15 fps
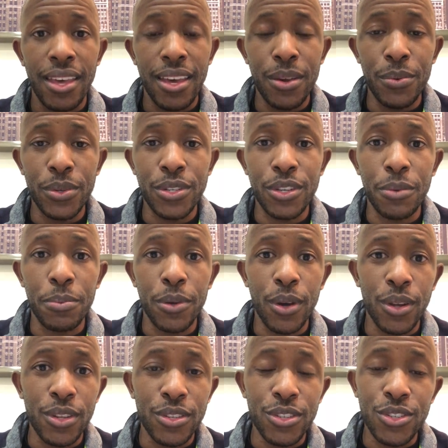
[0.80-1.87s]
Hey, what's up,
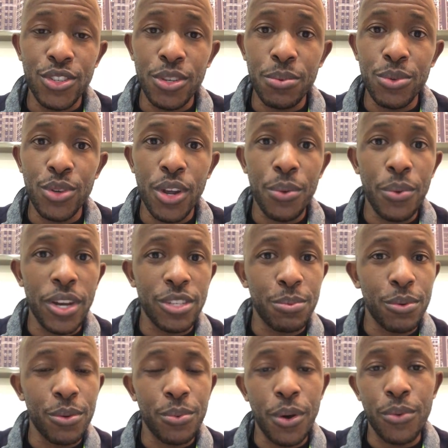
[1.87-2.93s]
y'all? This is JimDre
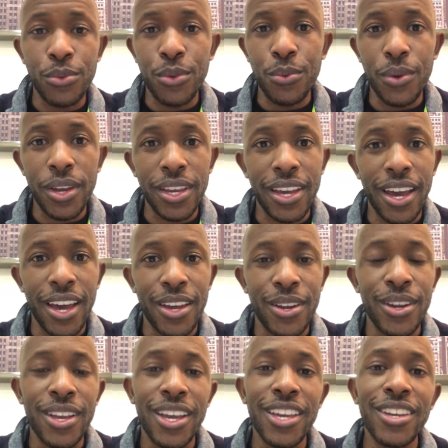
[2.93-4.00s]
Westbrook, Worth the Wait guy
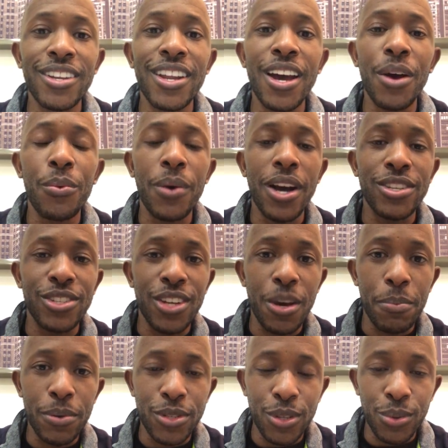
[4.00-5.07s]
here, and you're now watching
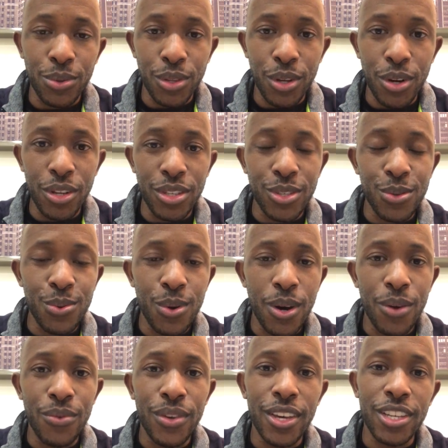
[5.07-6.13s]
episode 32
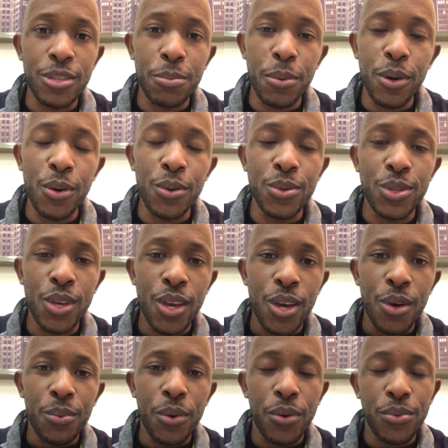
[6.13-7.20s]
of Expose
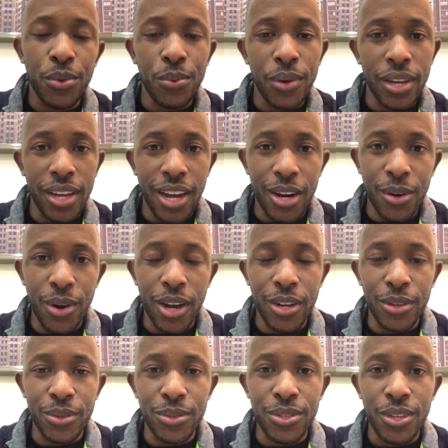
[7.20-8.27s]
Worth the Wait Guy
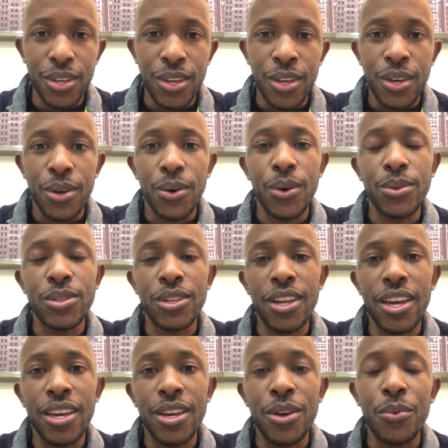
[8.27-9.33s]
Chronicles. On
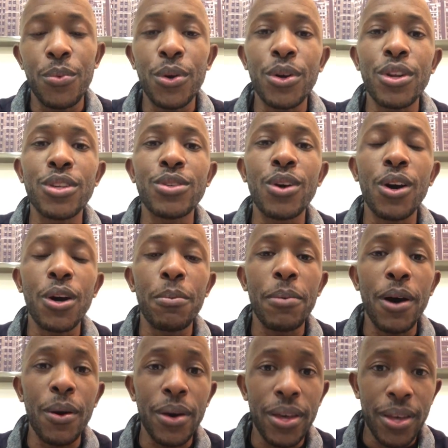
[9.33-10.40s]
today, we're going to talk
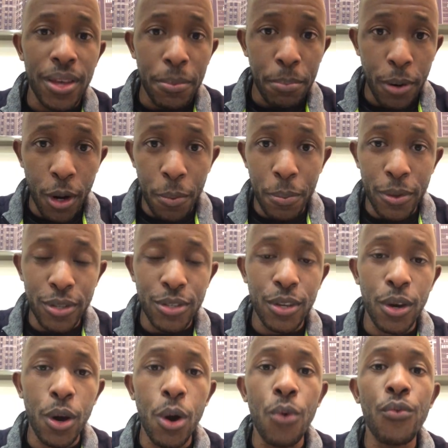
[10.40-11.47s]
about purpose
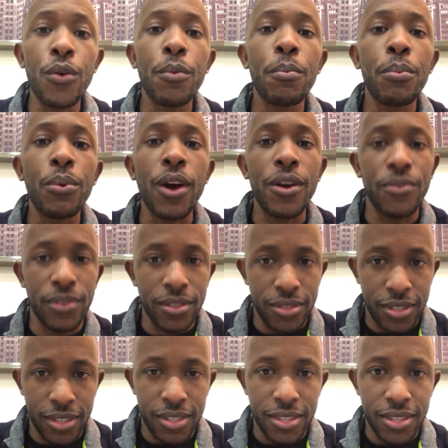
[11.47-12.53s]
over
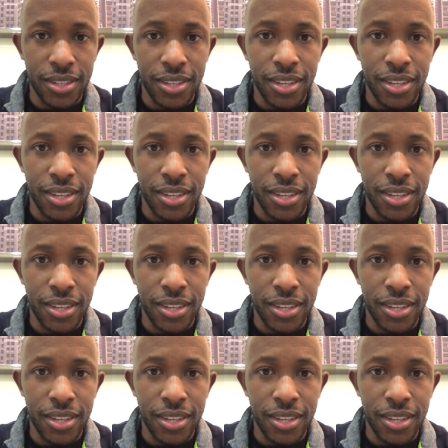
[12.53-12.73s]
preferences.